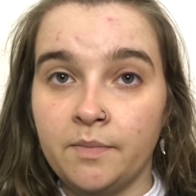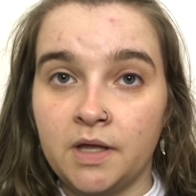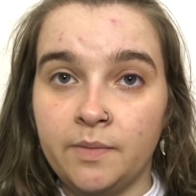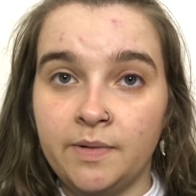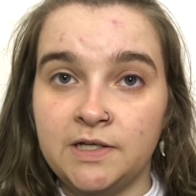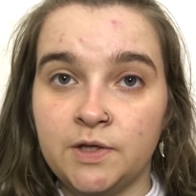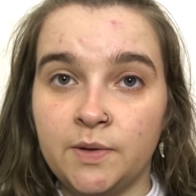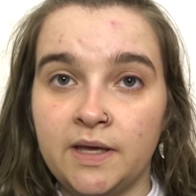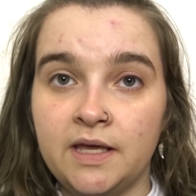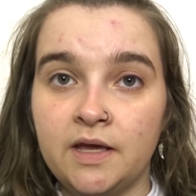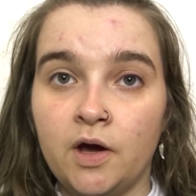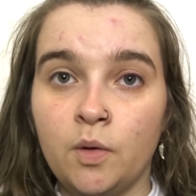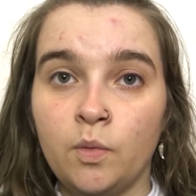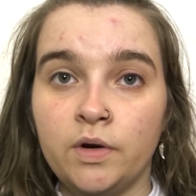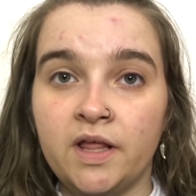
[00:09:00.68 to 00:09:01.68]
going to be doing,
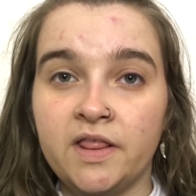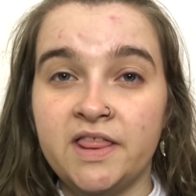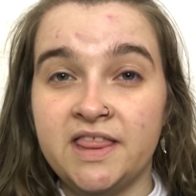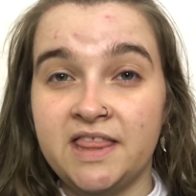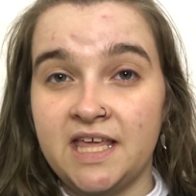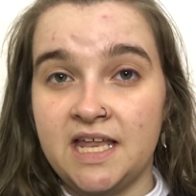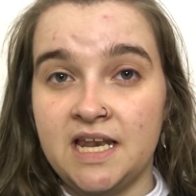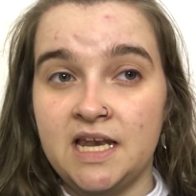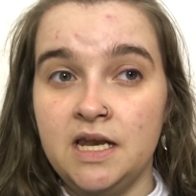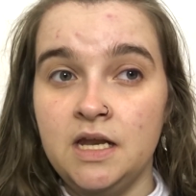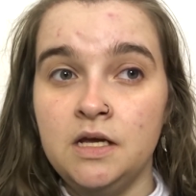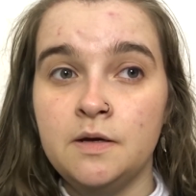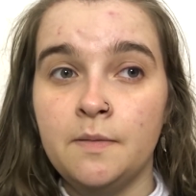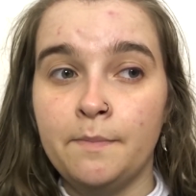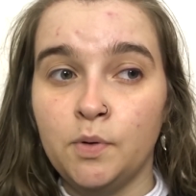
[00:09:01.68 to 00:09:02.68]
I want a thin
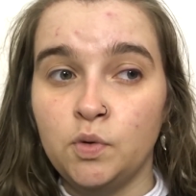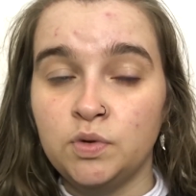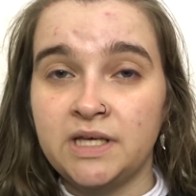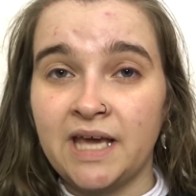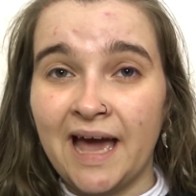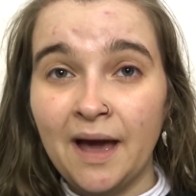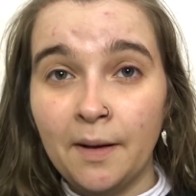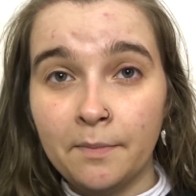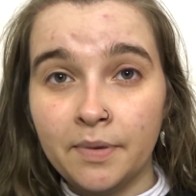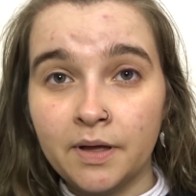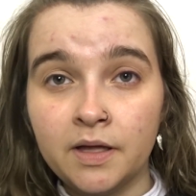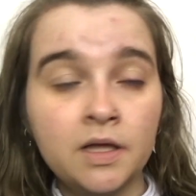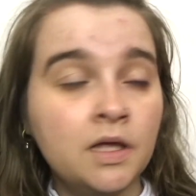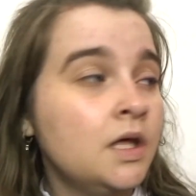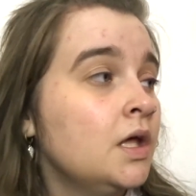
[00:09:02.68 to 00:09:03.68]
bald cap.
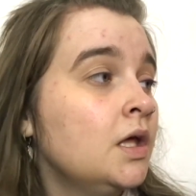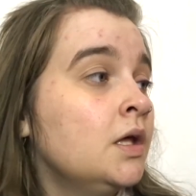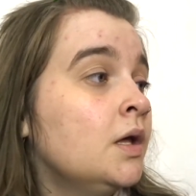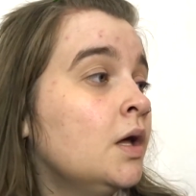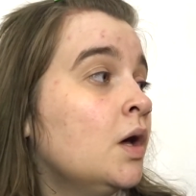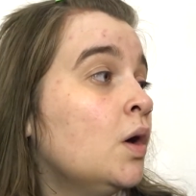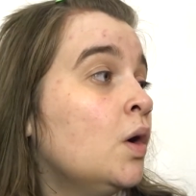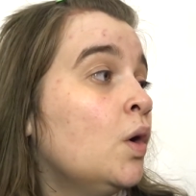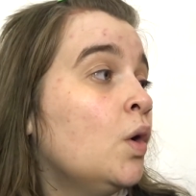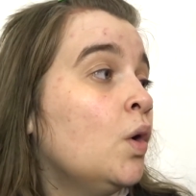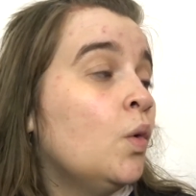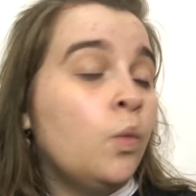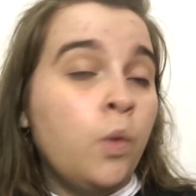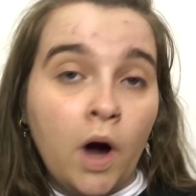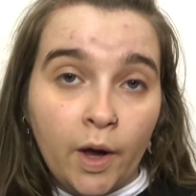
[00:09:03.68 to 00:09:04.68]

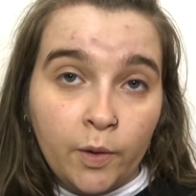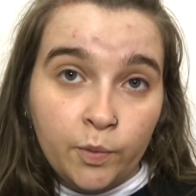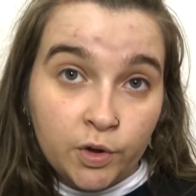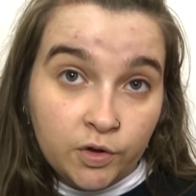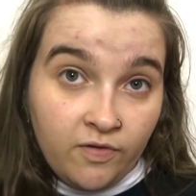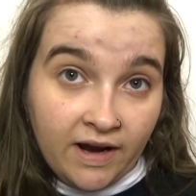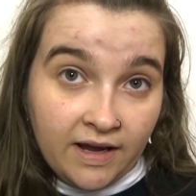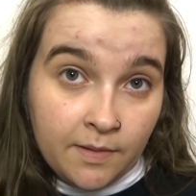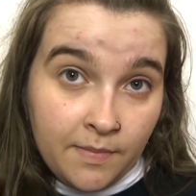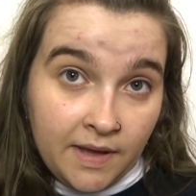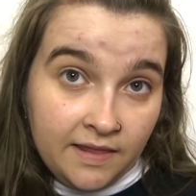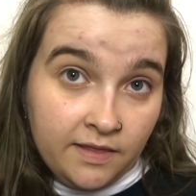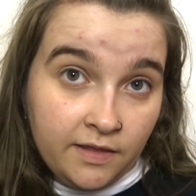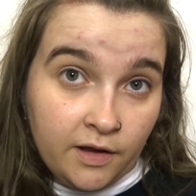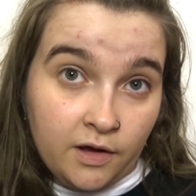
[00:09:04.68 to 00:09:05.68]
What I would
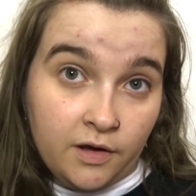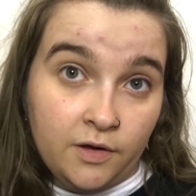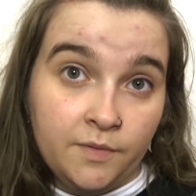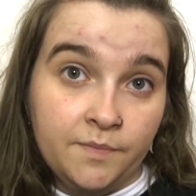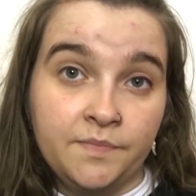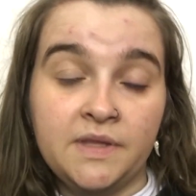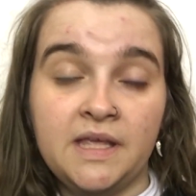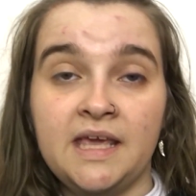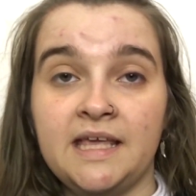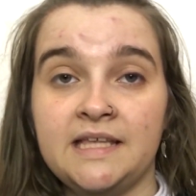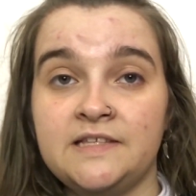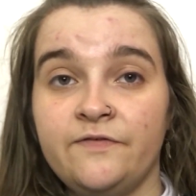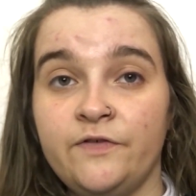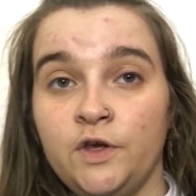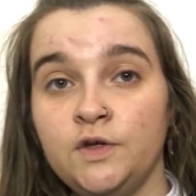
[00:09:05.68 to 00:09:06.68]
recommend though
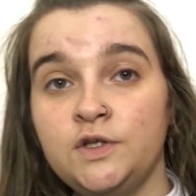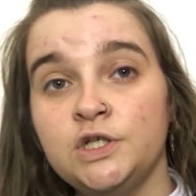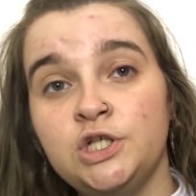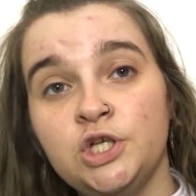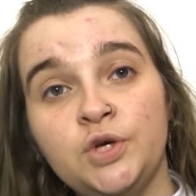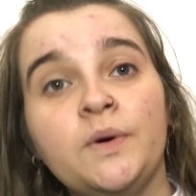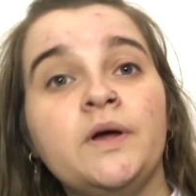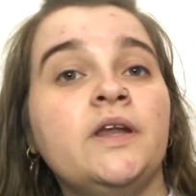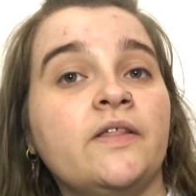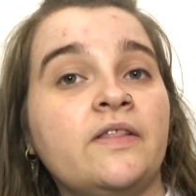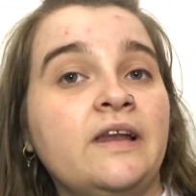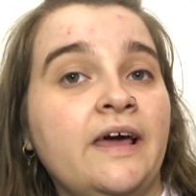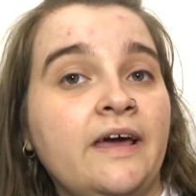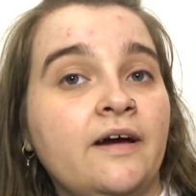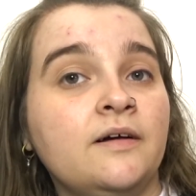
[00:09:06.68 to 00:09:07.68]
is for you to do another
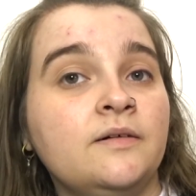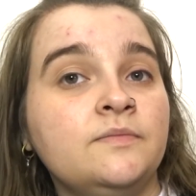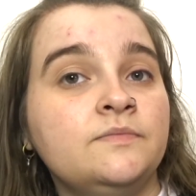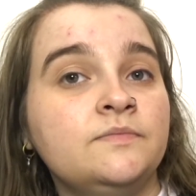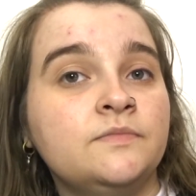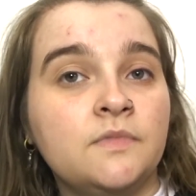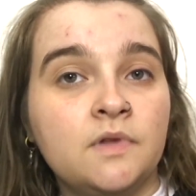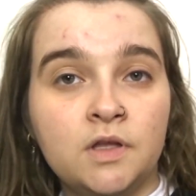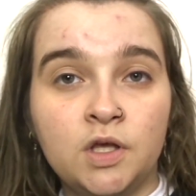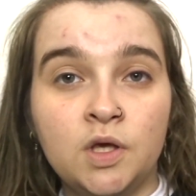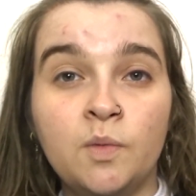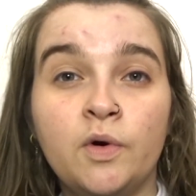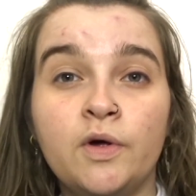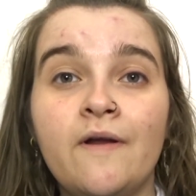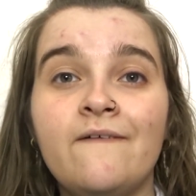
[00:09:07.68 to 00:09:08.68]
layer. You
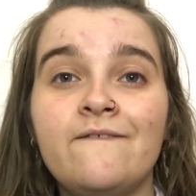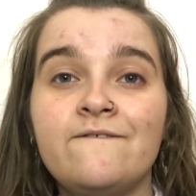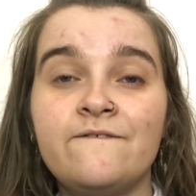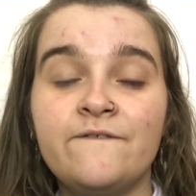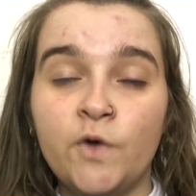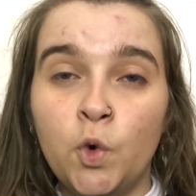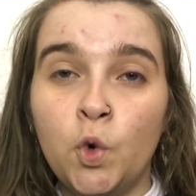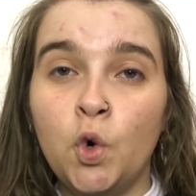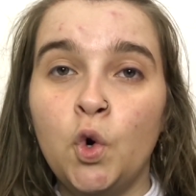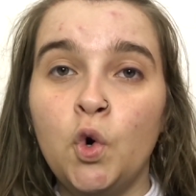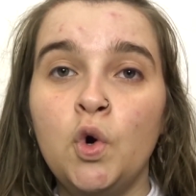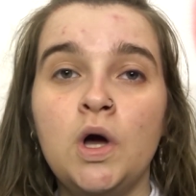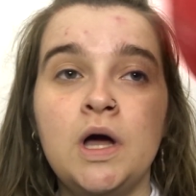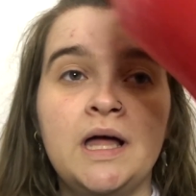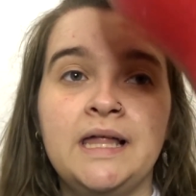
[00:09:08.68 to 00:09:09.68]
want
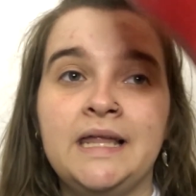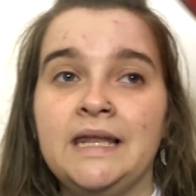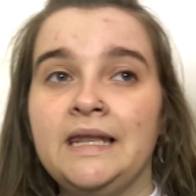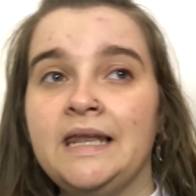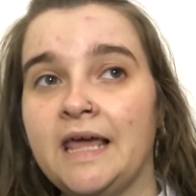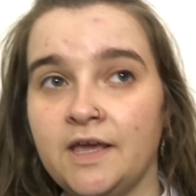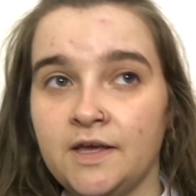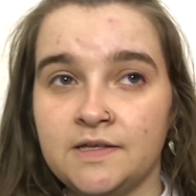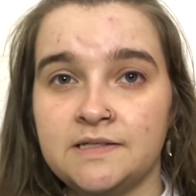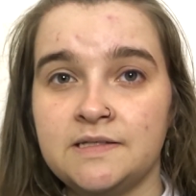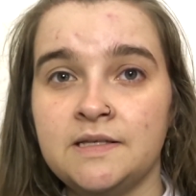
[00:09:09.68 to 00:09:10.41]
4 layers.